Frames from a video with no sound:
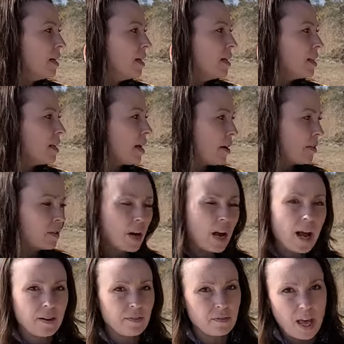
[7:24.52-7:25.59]
the other
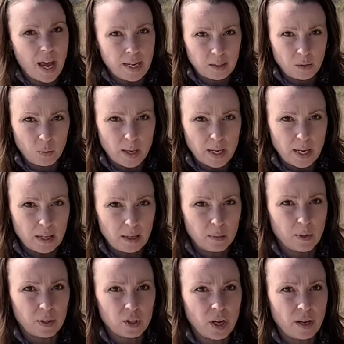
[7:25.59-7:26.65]
hive last week,
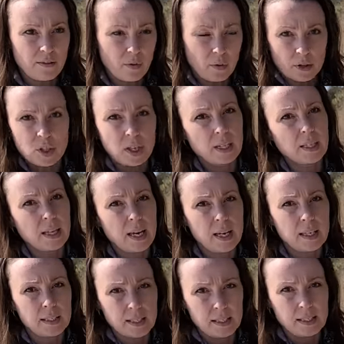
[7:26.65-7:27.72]
which
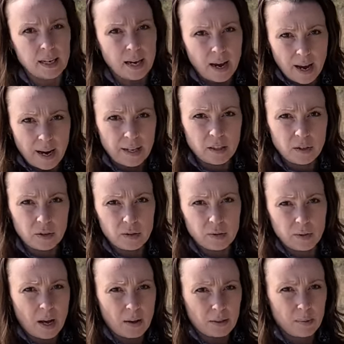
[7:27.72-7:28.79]
unfortunately did die due to
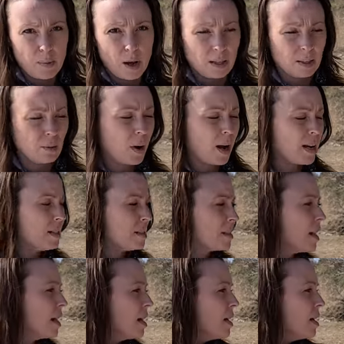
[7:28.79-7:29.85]
how small it was.
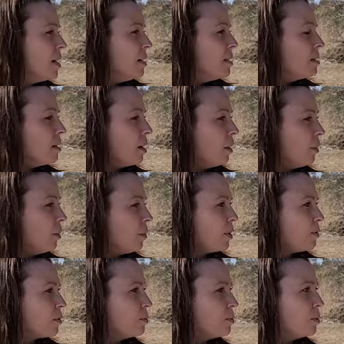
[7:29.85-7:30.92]
So we
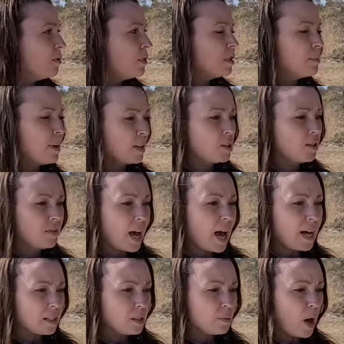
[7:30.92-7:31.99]
removed as much of
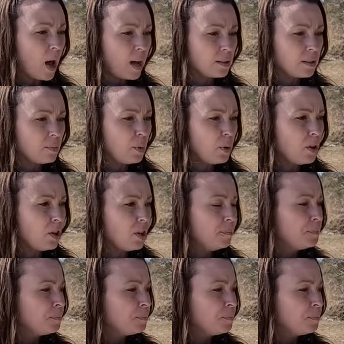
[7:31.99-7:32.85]
that as possible